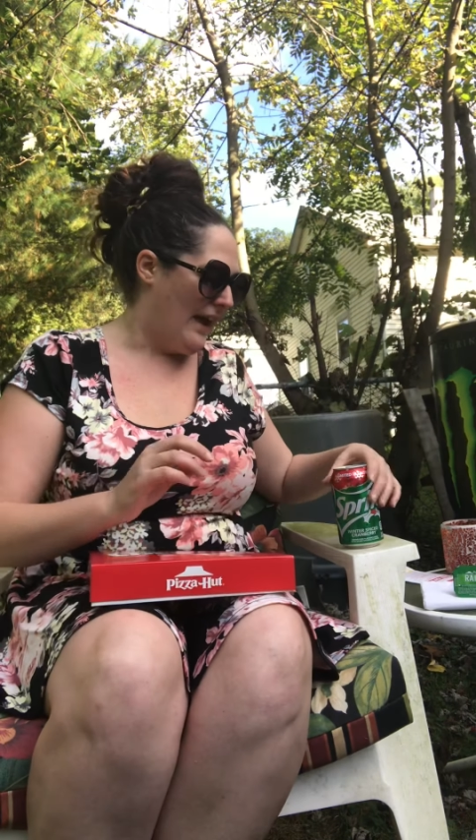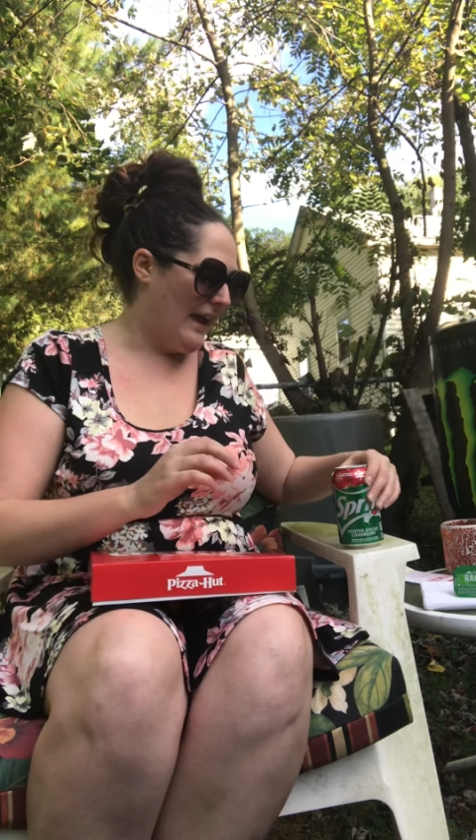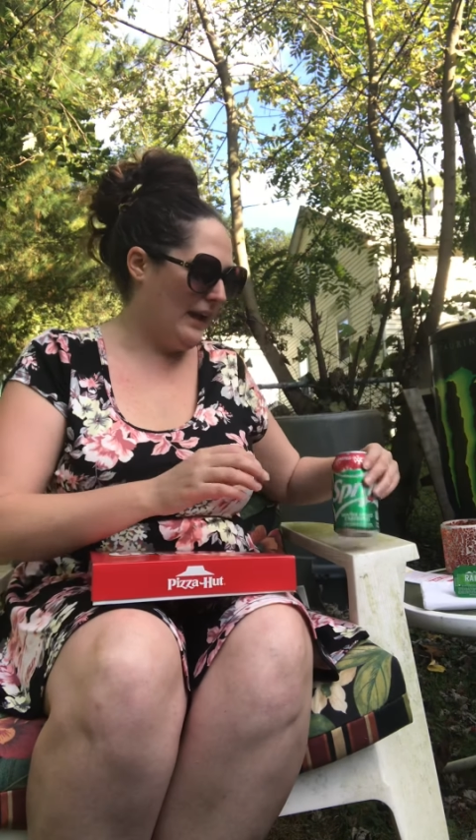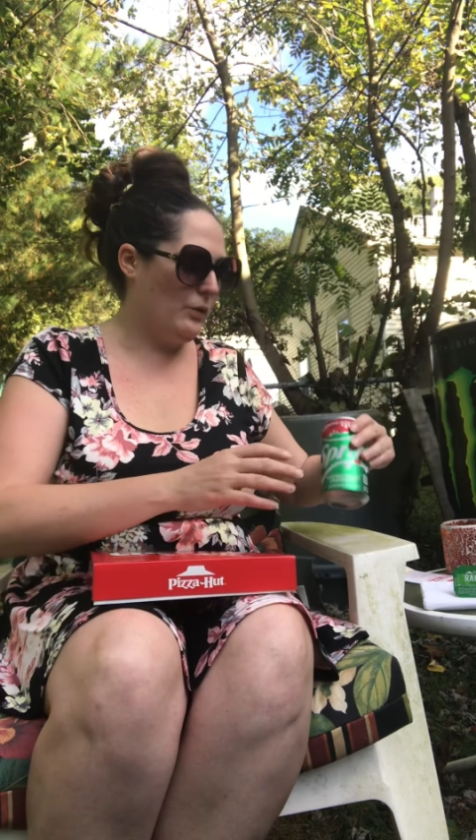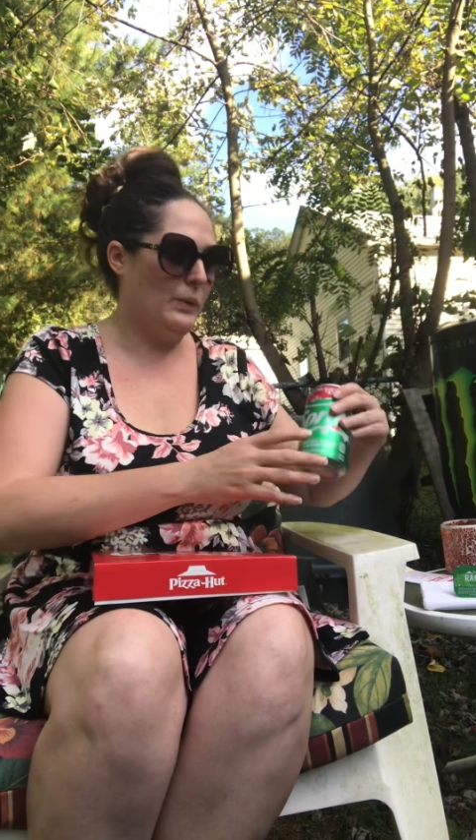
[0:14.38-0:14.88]

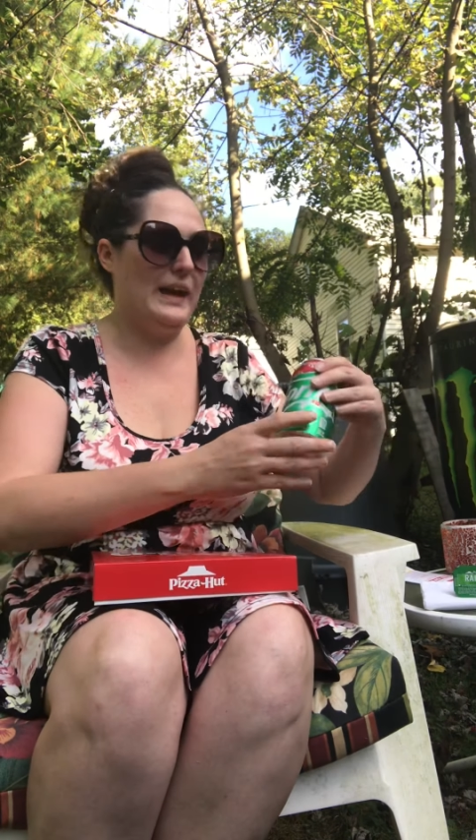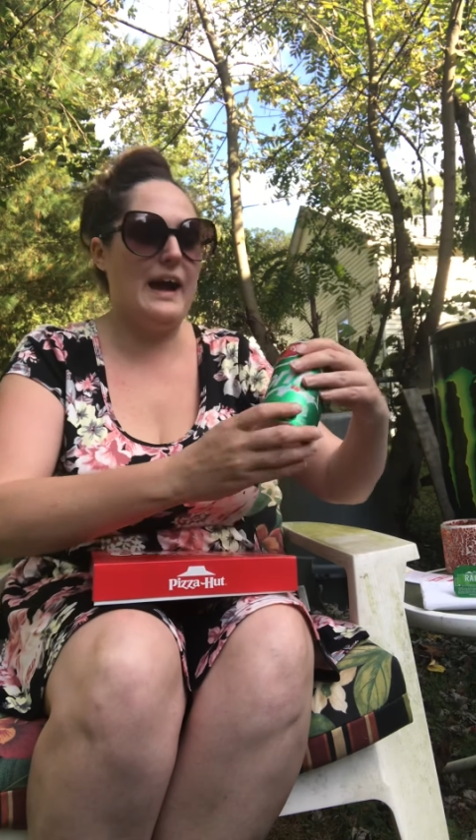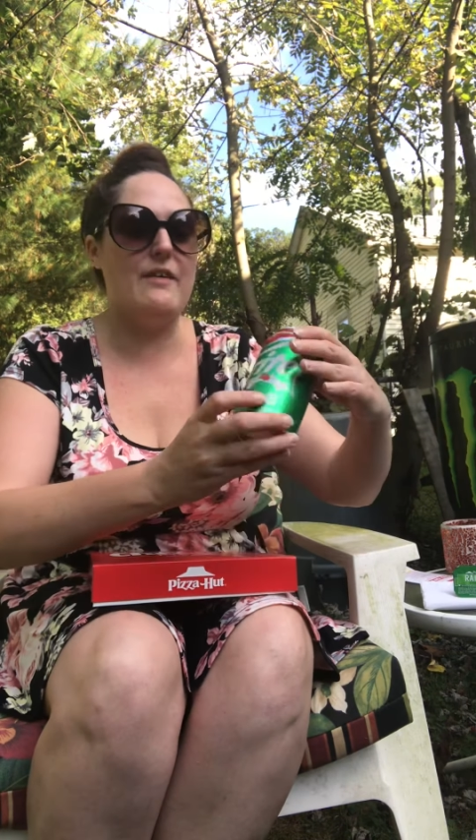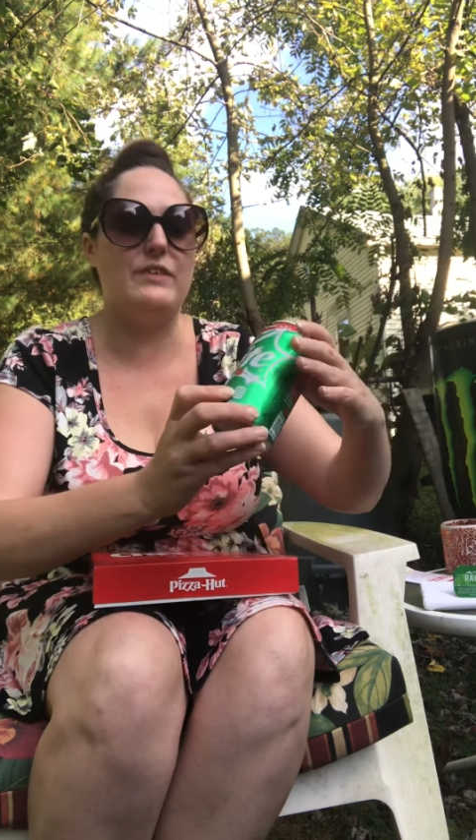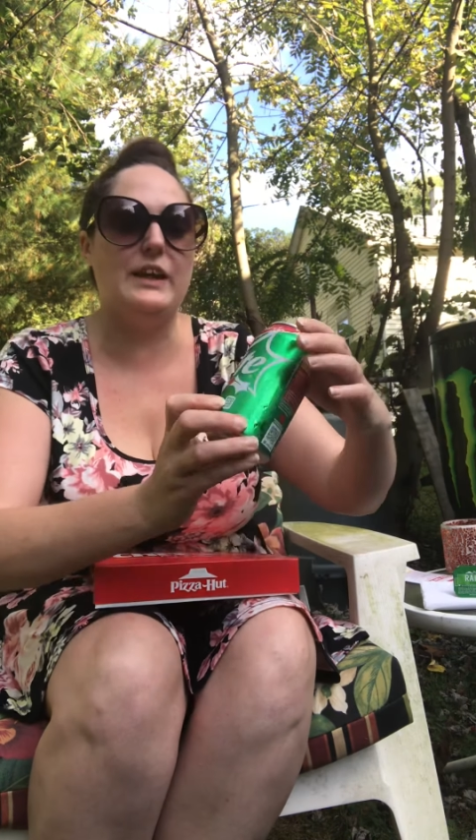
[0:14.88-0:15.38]
And we
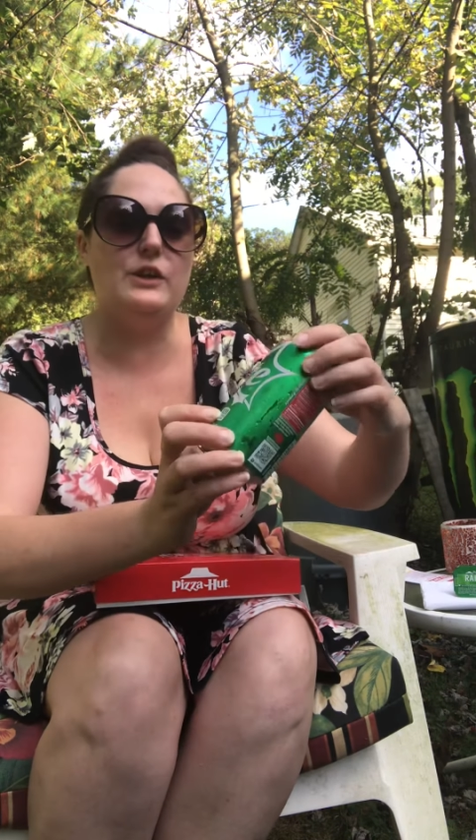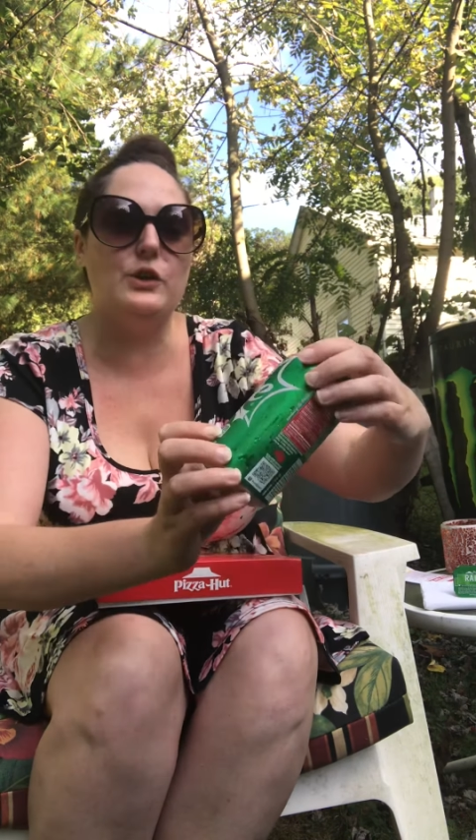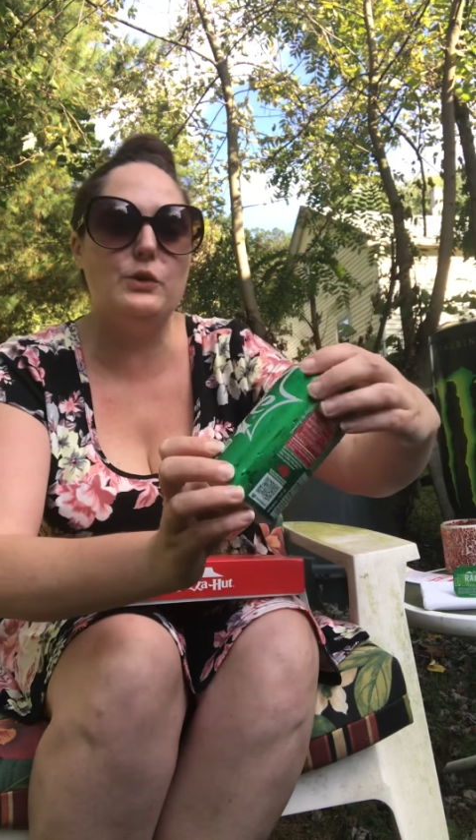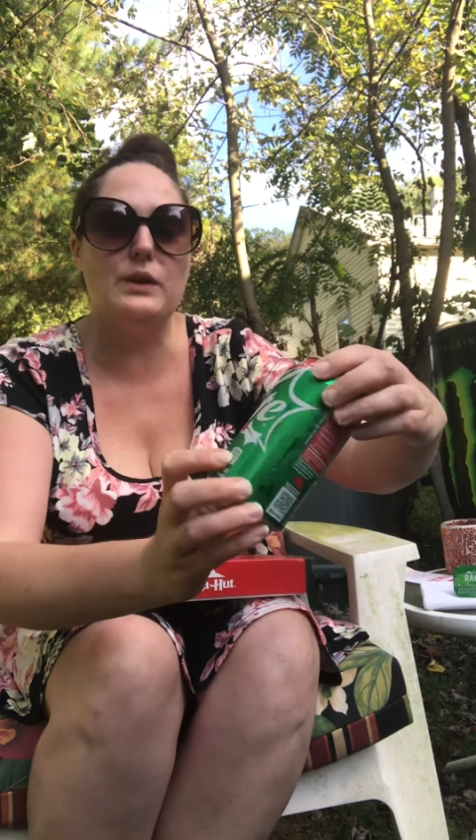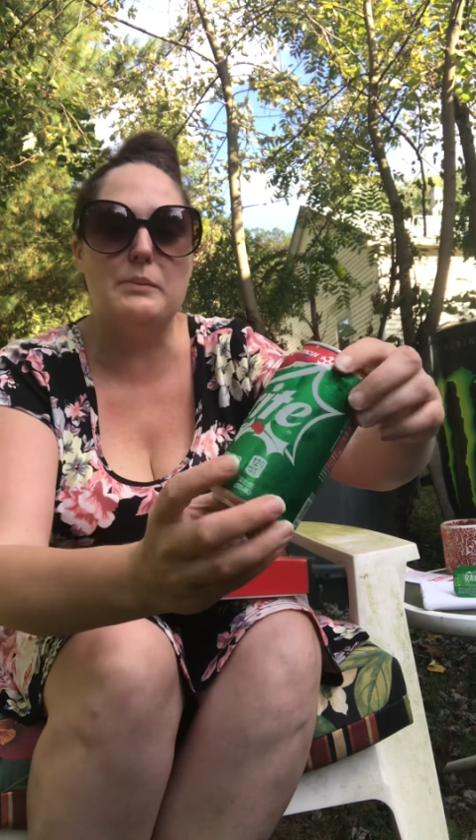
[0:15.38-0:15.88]
have the
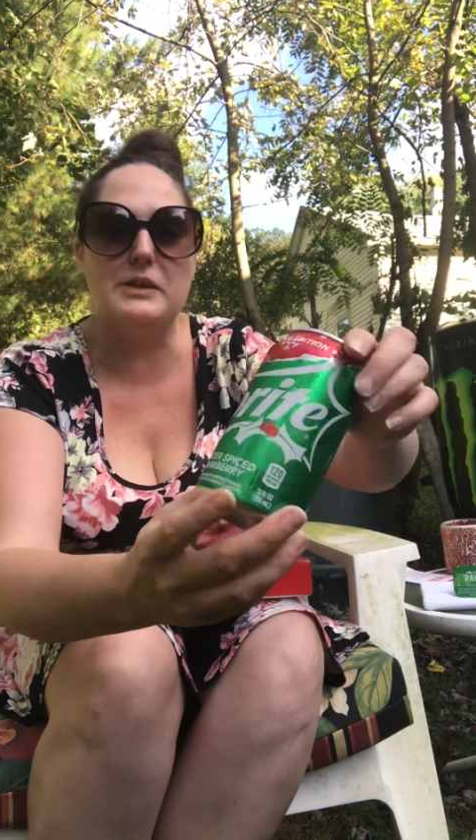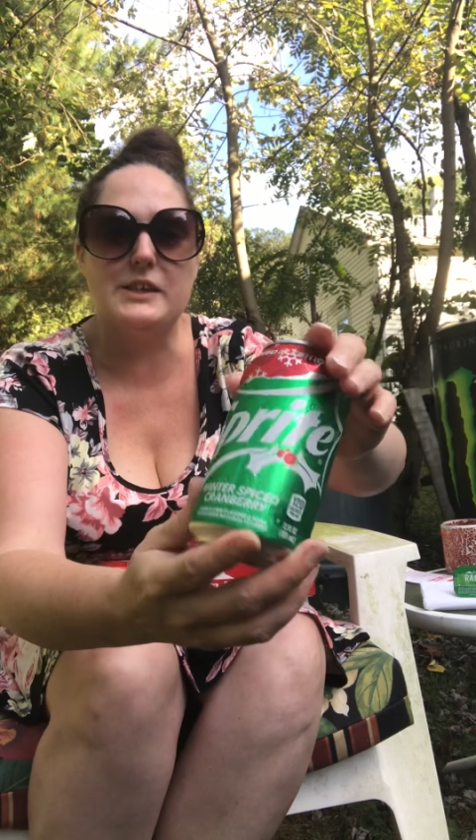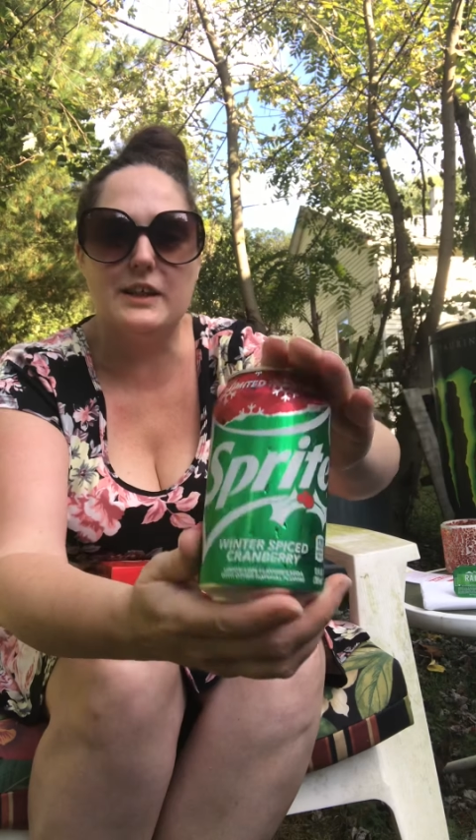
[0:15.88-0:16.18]
new limited